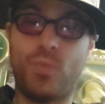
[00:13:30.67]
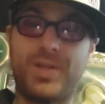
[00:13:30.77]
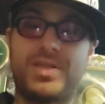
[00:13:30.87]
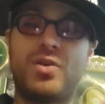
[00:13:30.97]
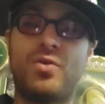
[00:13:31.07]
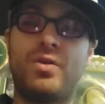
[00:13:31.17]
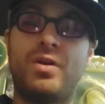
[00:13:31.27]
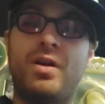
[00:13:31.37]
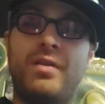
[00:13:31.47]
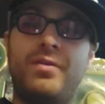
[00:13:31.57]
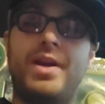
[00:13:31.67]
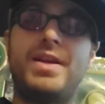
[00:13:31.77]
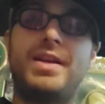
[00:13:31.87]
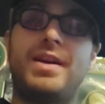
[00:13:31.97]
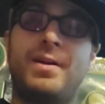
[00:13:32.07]
what's going on
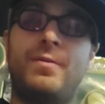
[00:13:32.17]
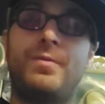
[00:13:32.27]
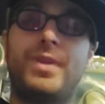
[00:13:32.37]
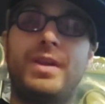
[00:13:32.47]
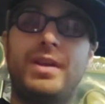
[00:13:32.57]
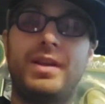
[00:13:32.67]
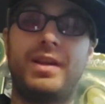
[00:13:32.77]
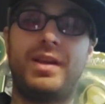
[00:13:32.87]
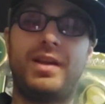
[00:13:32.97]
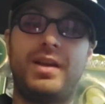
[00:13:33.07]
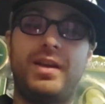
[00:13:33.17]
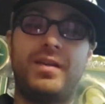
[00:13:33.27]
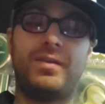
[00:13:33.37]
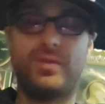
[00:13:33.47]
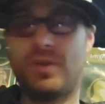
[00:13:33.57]
right now.
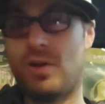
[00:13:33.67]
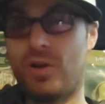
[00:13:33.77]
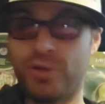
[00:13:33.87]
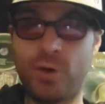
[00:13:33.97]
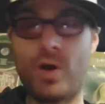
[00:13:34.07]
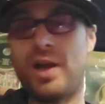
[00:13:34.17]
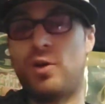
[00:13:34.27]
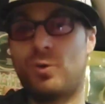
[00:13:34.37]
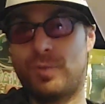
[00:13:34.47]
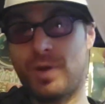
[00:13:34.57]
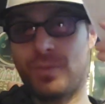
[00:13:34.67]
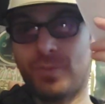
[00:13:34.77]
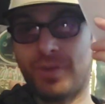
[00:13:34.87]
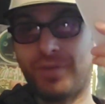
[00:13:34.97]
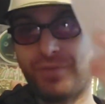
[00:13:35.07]
And we all know I don't remember my